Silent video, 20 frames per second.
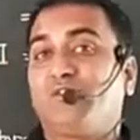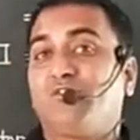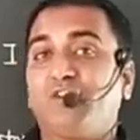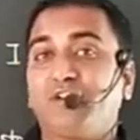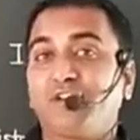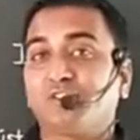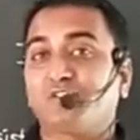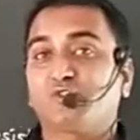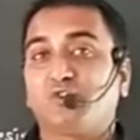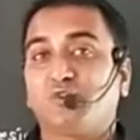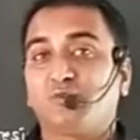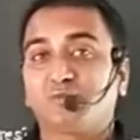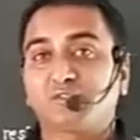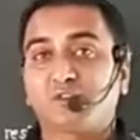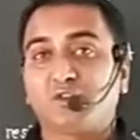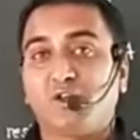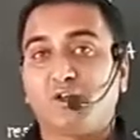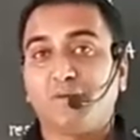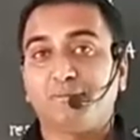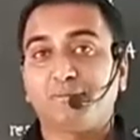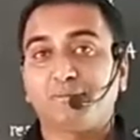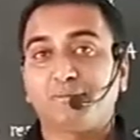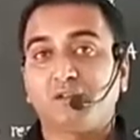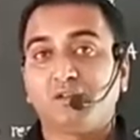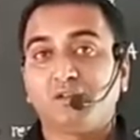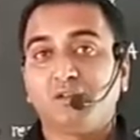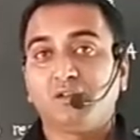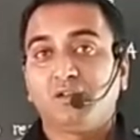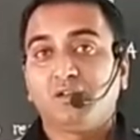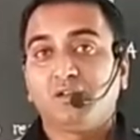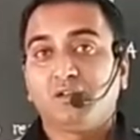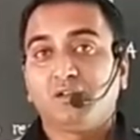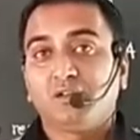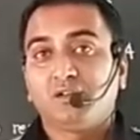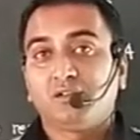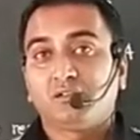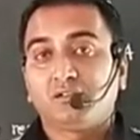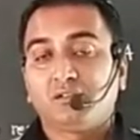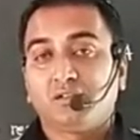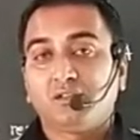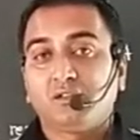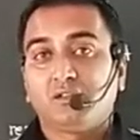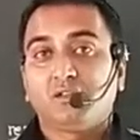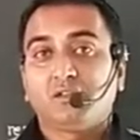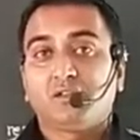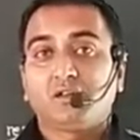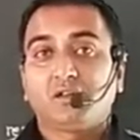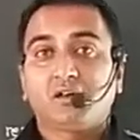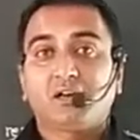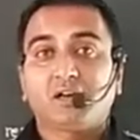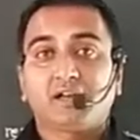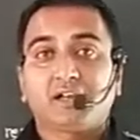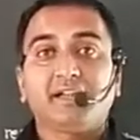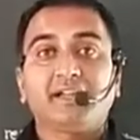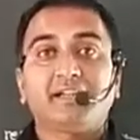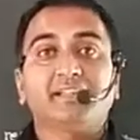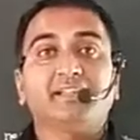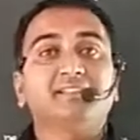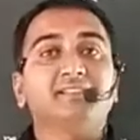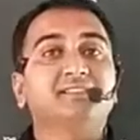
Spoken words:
What is Ohm's law? Current in